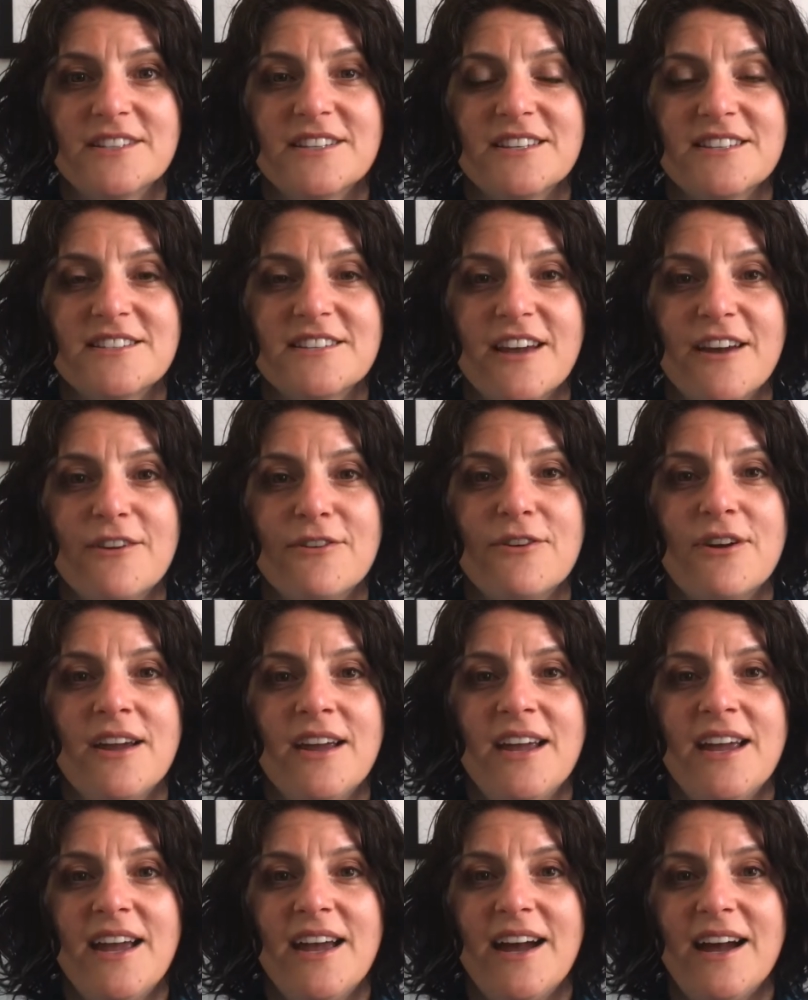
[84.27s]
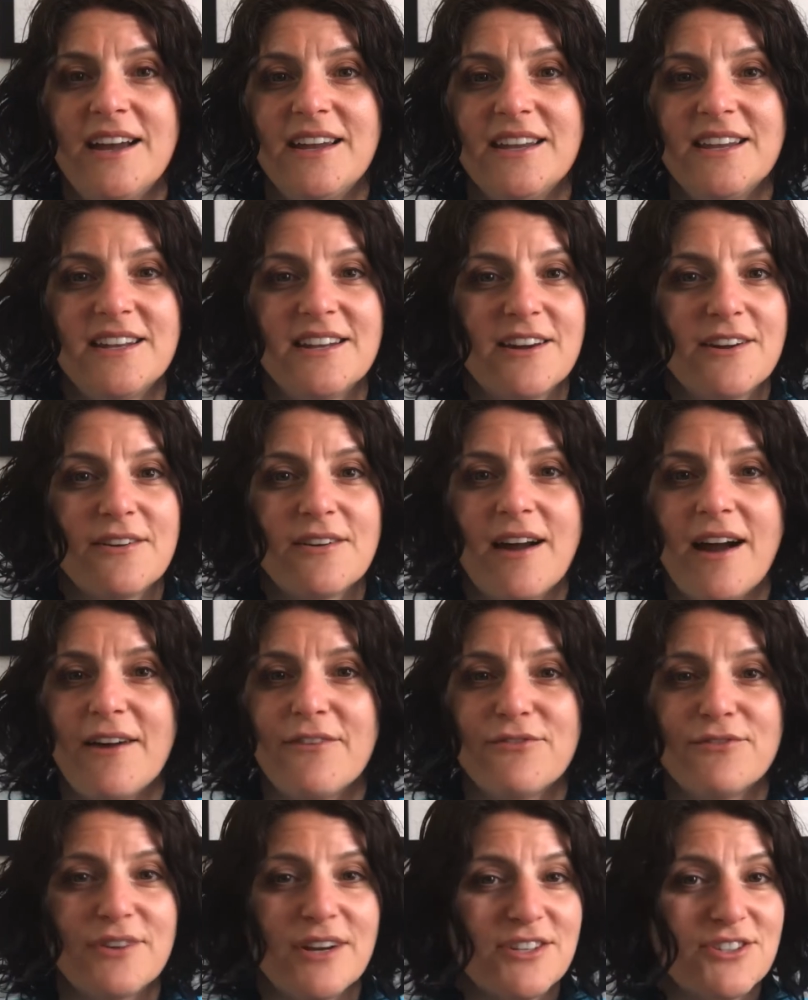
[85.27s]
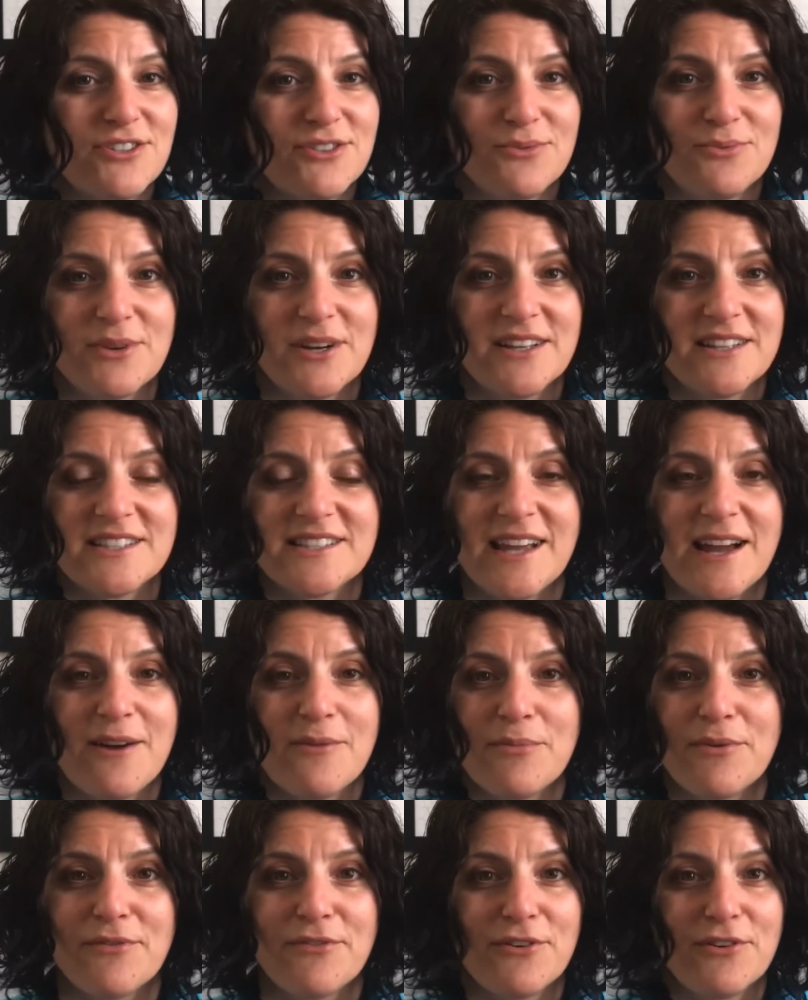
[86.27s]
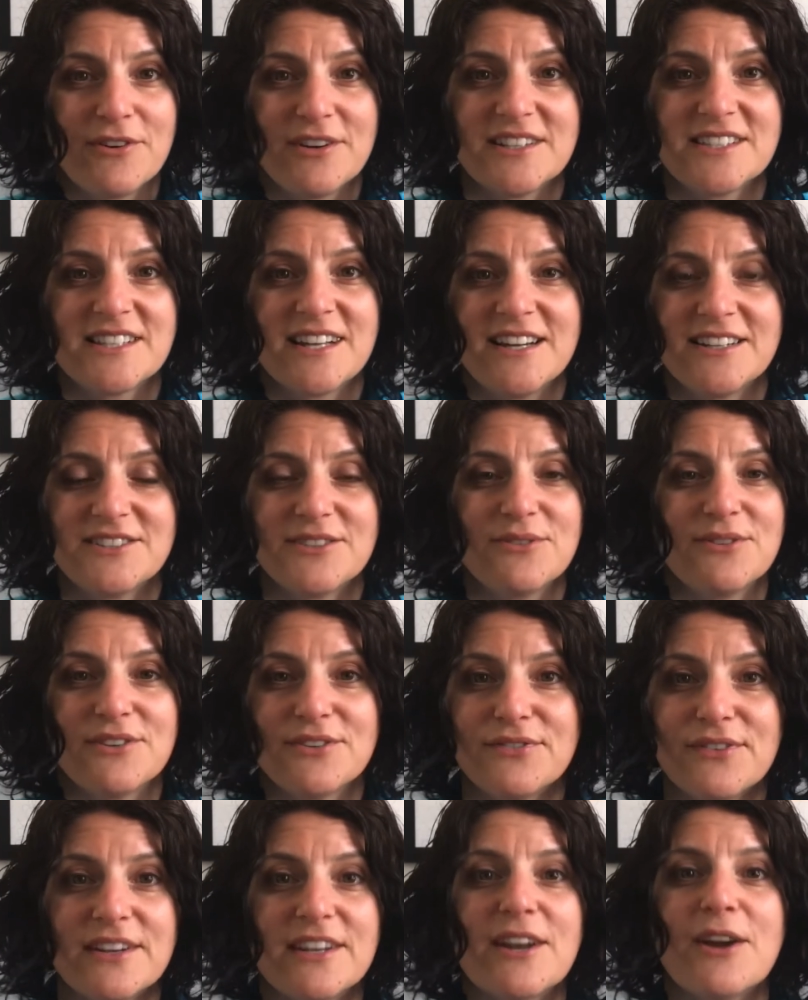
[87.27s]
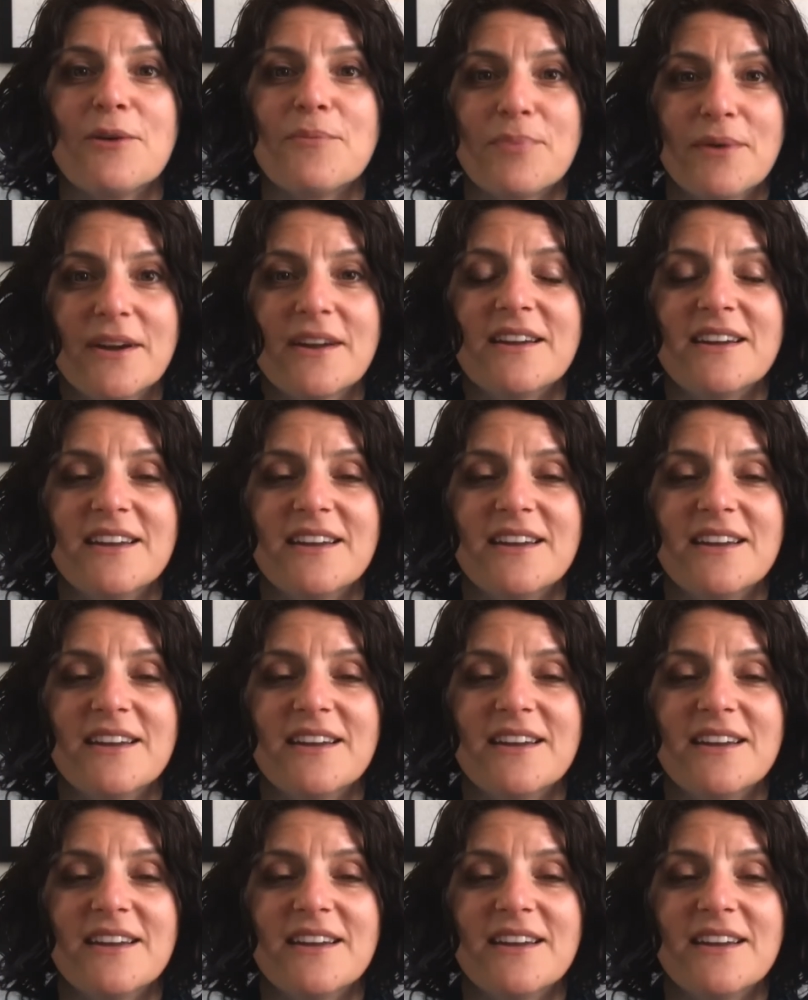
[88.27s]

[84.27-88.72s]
So I should have worked this out before I started doing this video, but